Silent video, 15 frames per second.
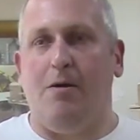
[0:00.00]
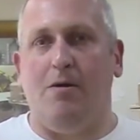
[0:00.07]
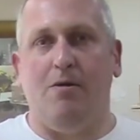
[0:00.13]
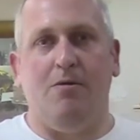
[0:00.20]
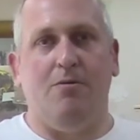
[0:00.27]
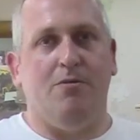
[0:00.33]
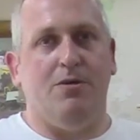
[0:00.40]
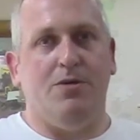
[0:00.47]

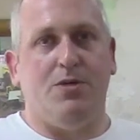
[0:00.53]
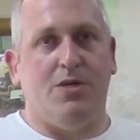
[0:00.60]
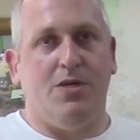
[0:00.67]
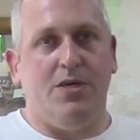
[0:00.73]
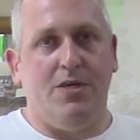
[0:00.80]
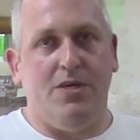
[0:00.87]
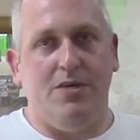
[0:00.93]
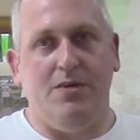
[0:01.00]
Chris
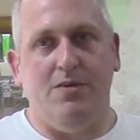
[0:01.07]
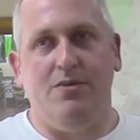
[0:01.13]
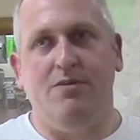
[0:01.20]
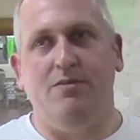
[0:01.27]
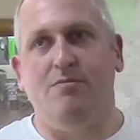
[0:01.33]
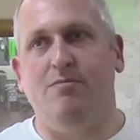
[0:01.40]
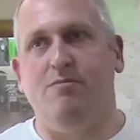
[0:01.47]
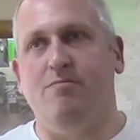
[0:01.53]

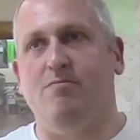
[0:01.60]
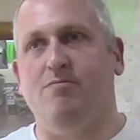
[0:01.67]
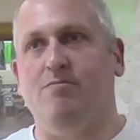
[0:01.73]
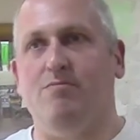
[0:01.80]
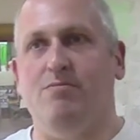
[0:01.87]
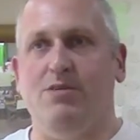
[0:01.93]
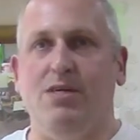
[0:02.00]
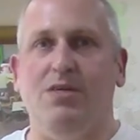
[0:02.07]
Cute,
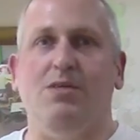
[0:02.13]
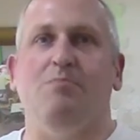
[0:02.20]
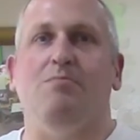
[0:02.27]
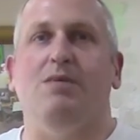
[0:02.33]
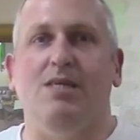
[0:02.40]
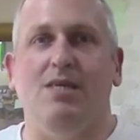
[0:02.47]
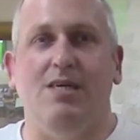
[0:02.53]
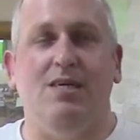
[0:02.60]
Jason
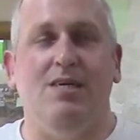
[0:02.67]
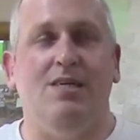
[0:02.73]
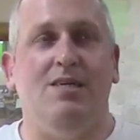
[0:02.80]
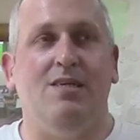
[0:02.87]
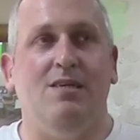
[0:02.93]
McGinn,